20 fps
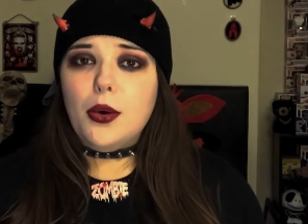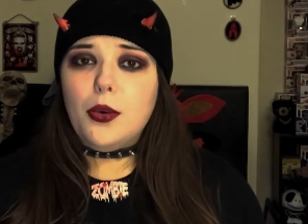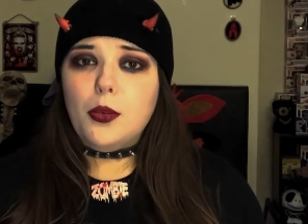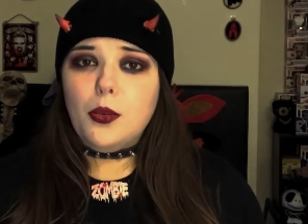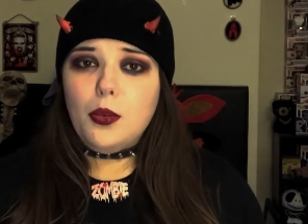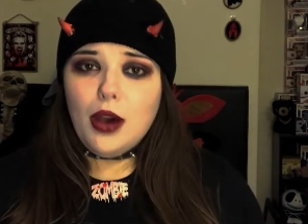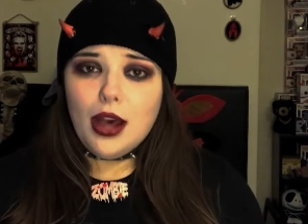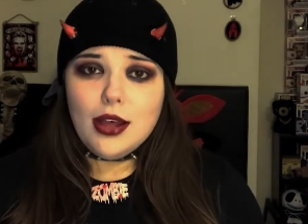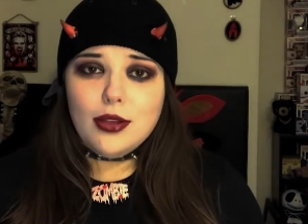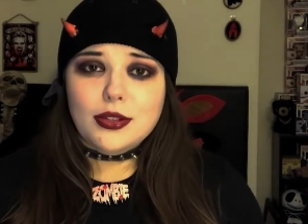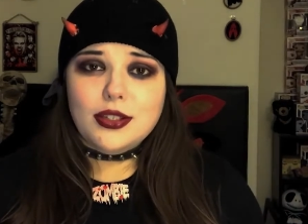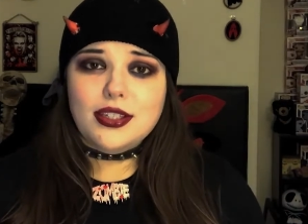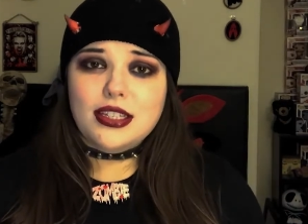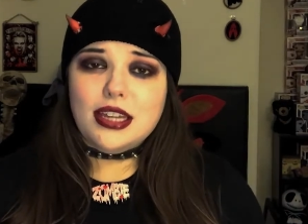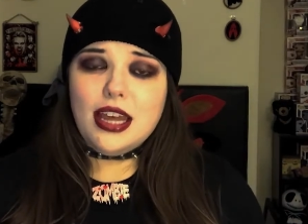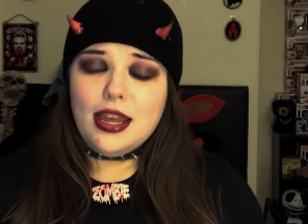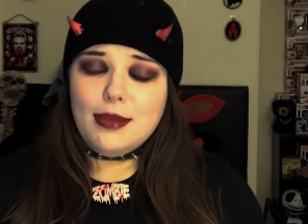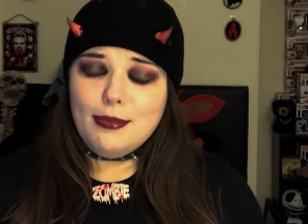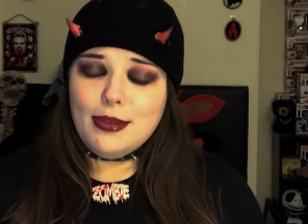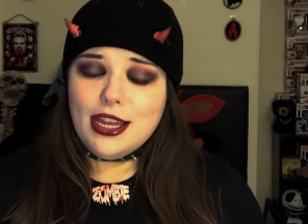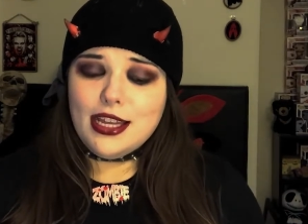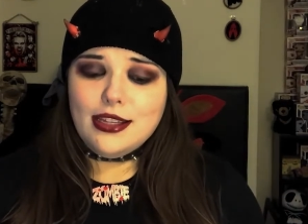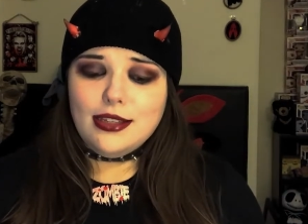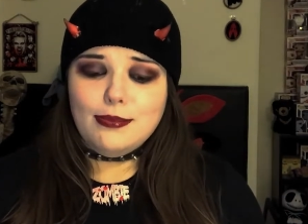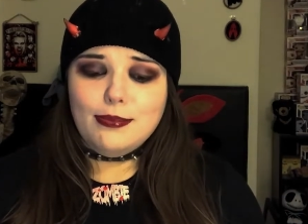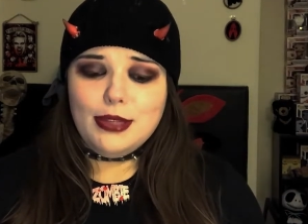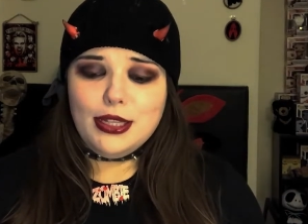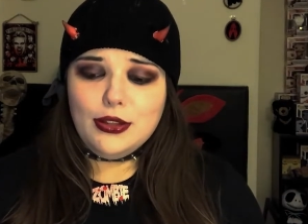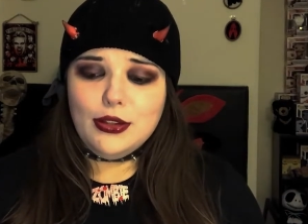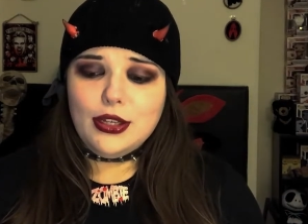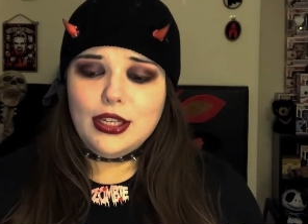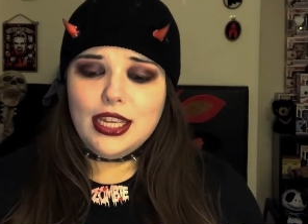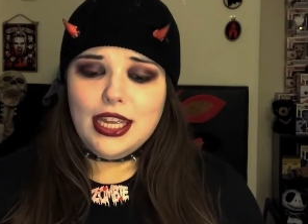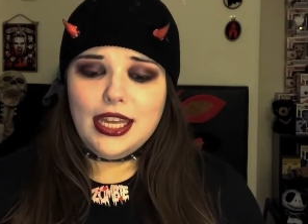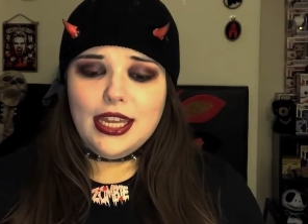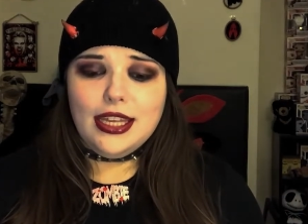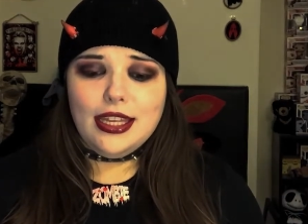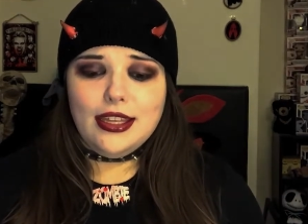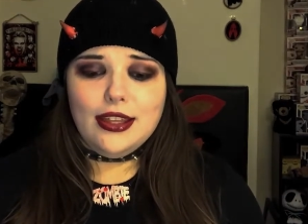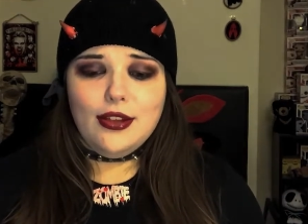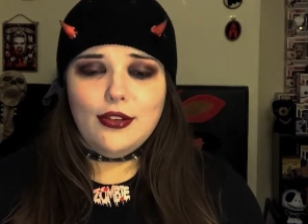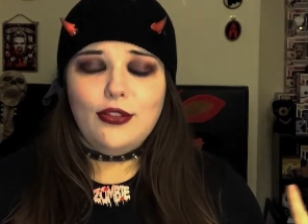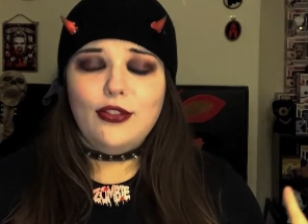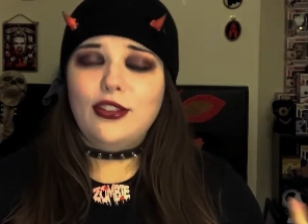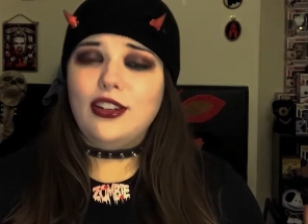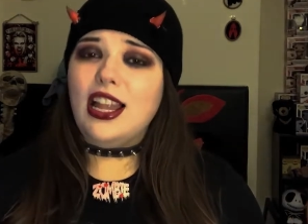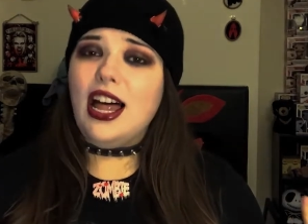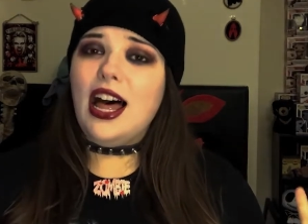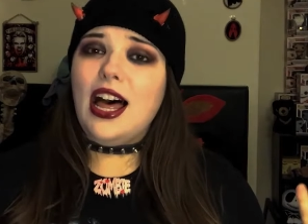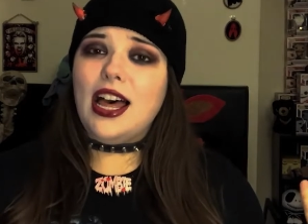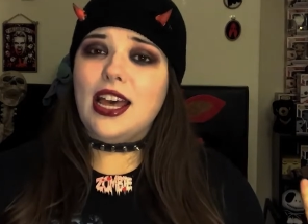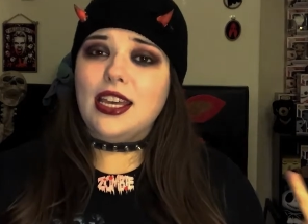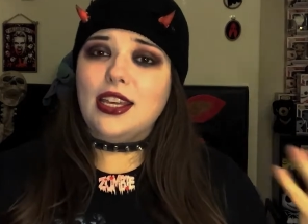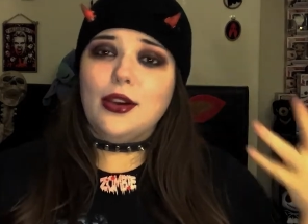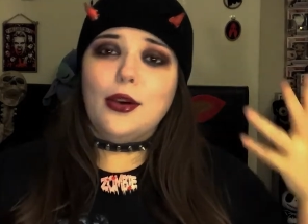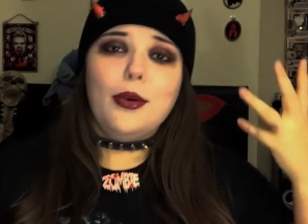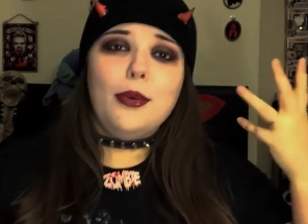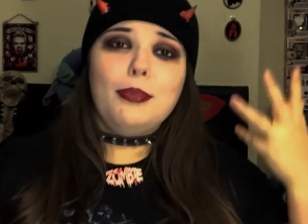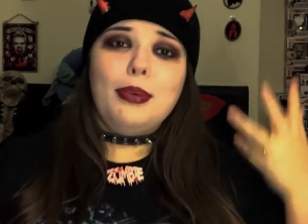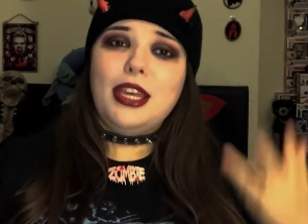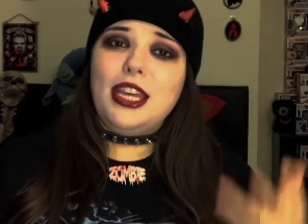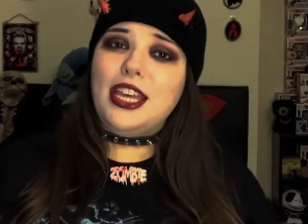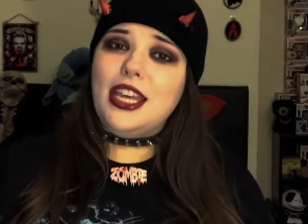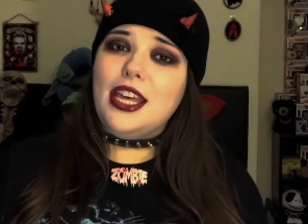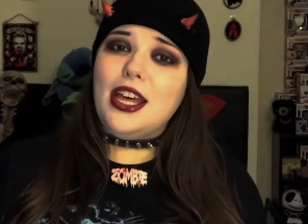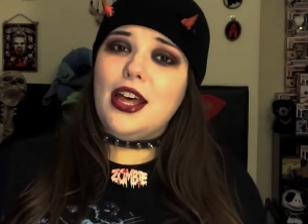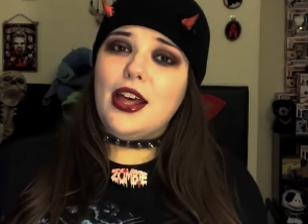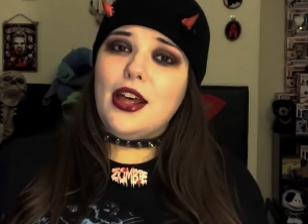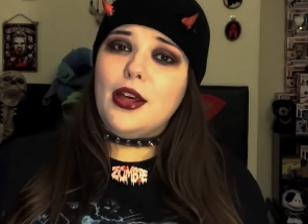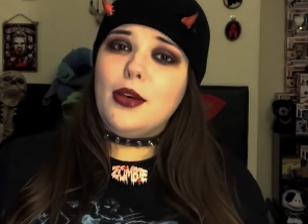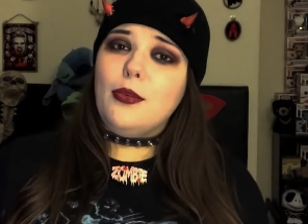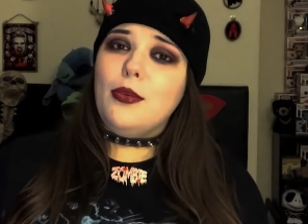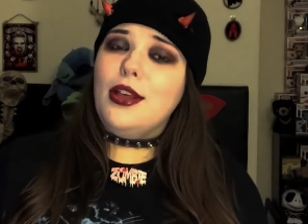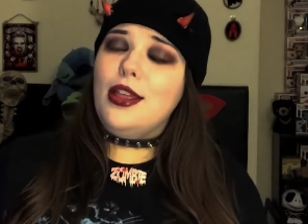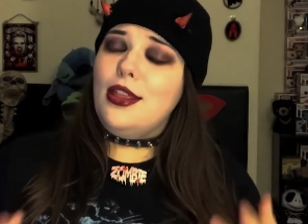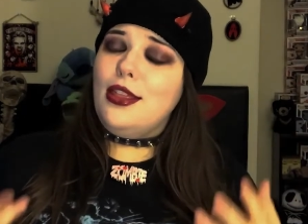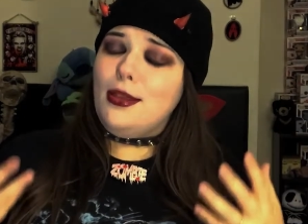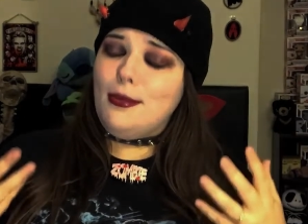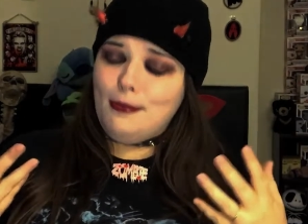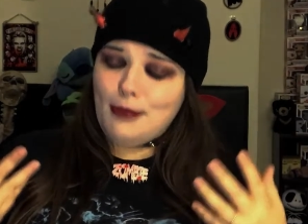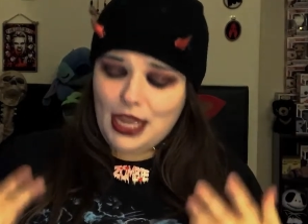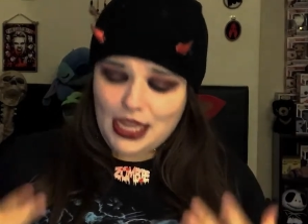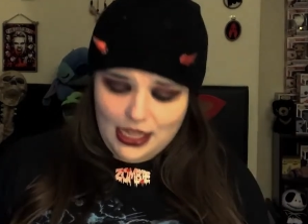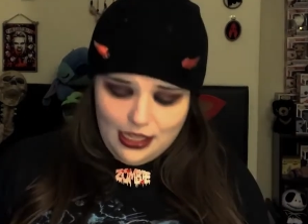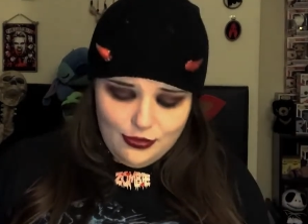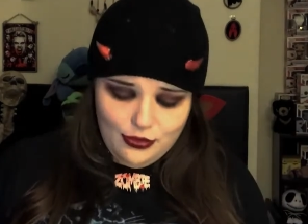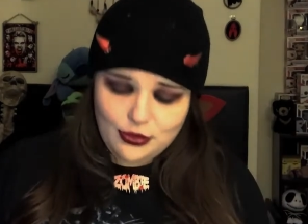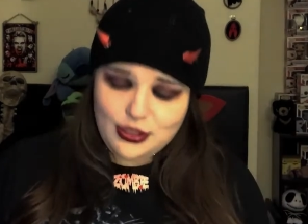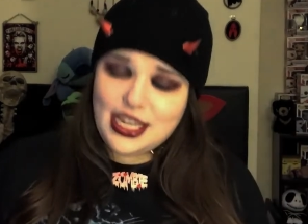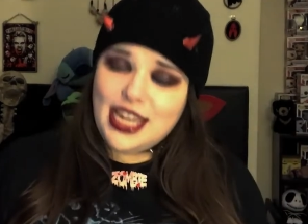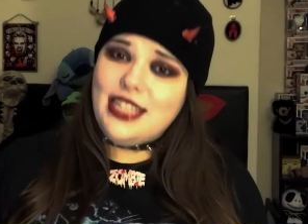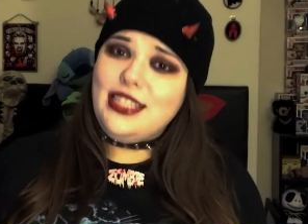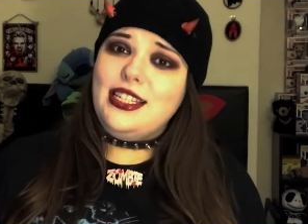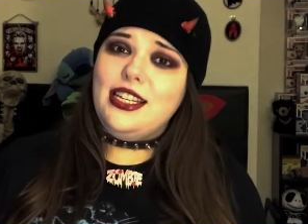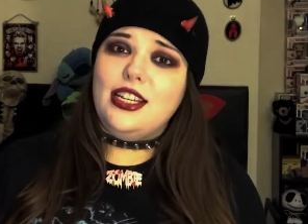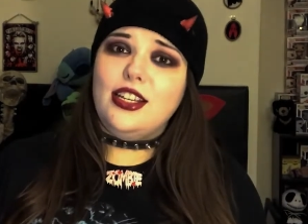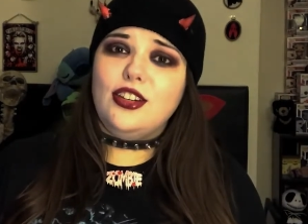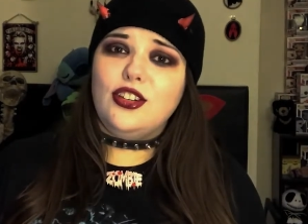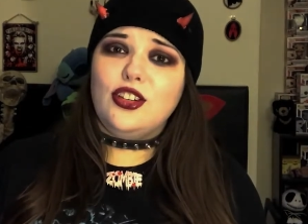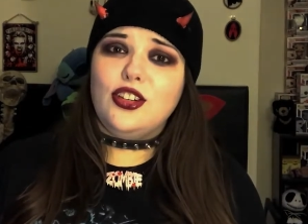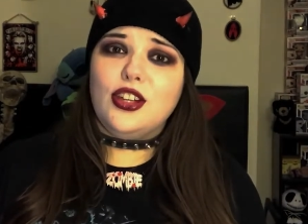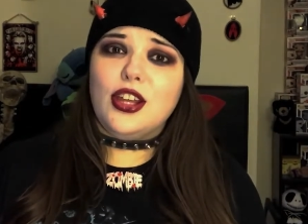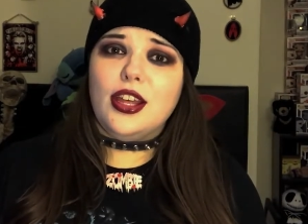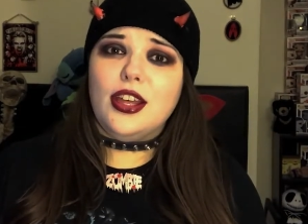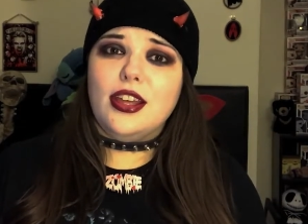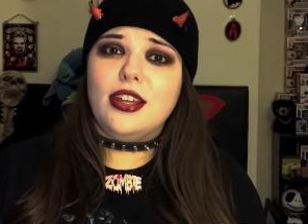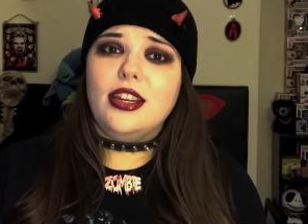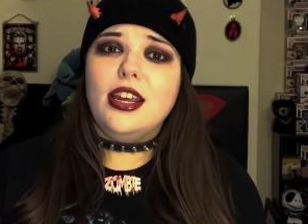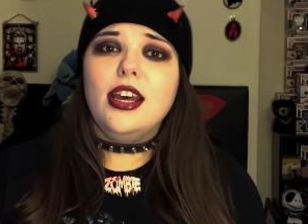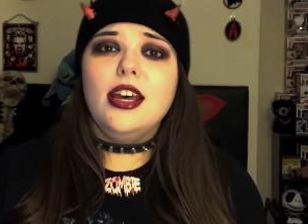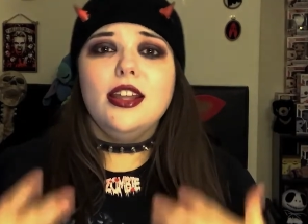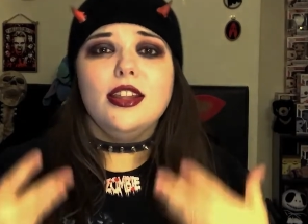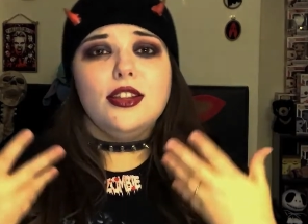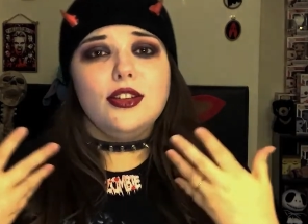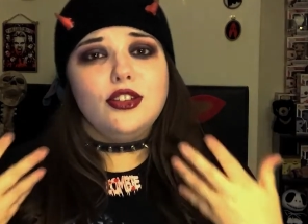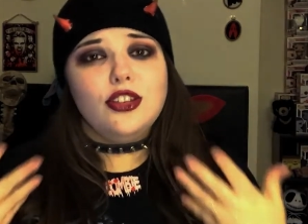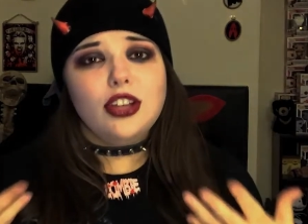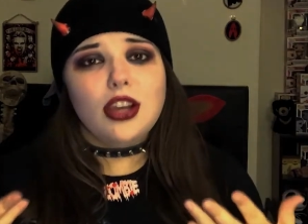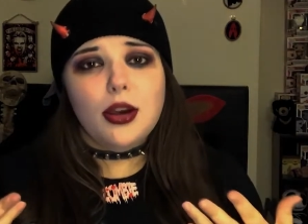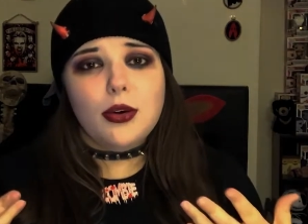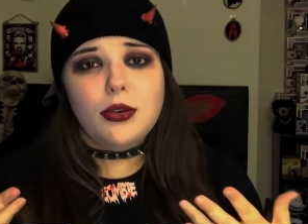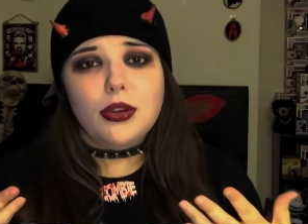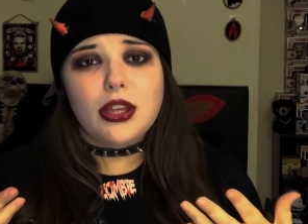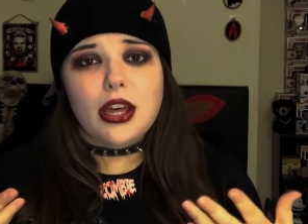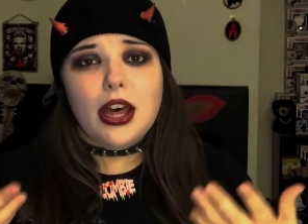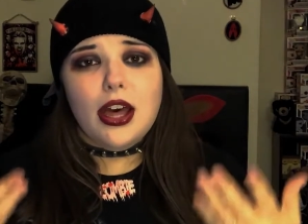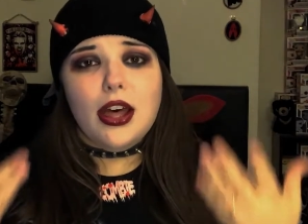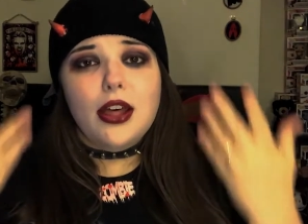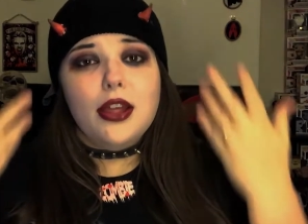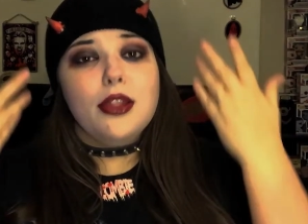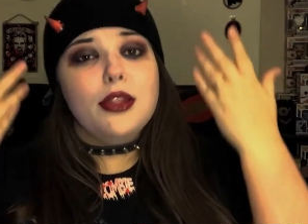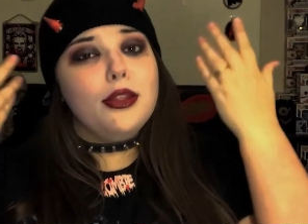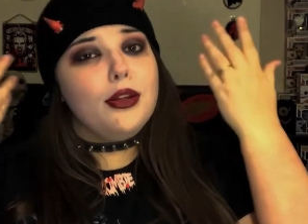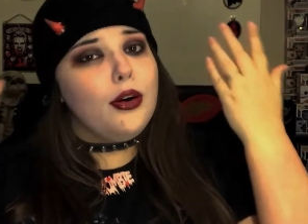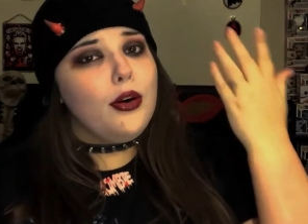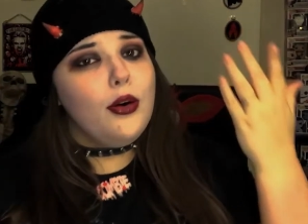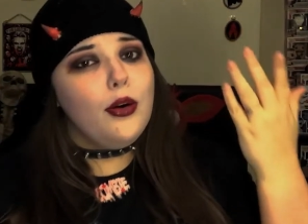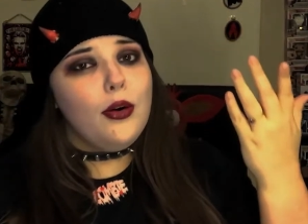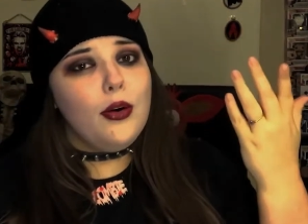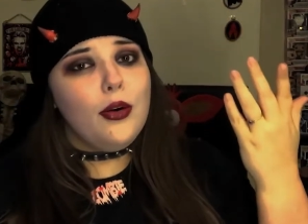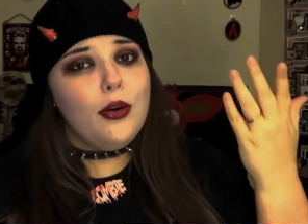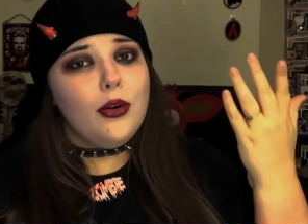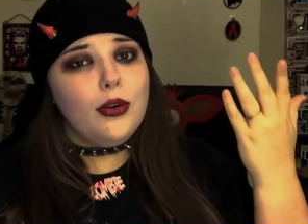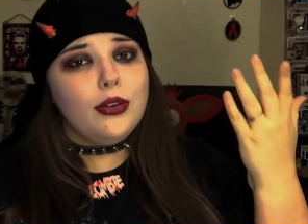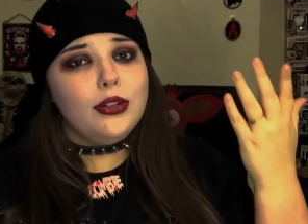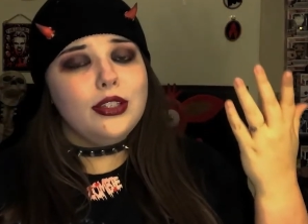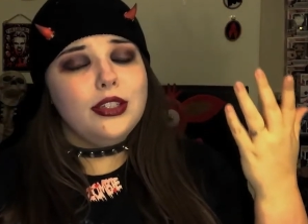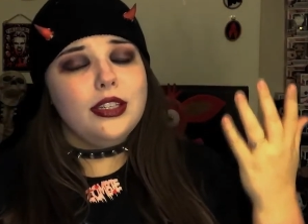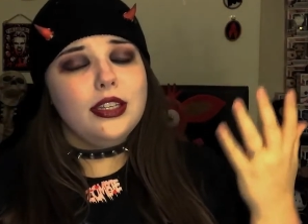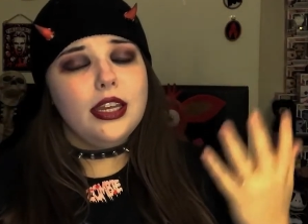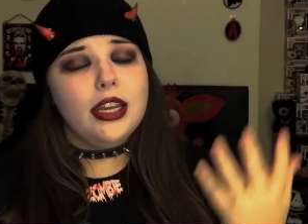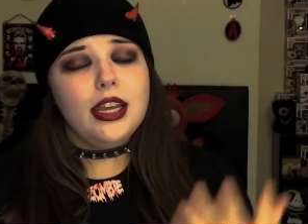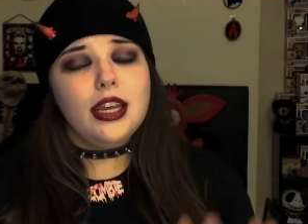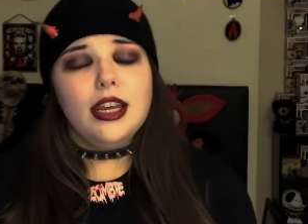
Whilst I might be looking fly up here with my Evil Dead t-shirt, the choker, the horns,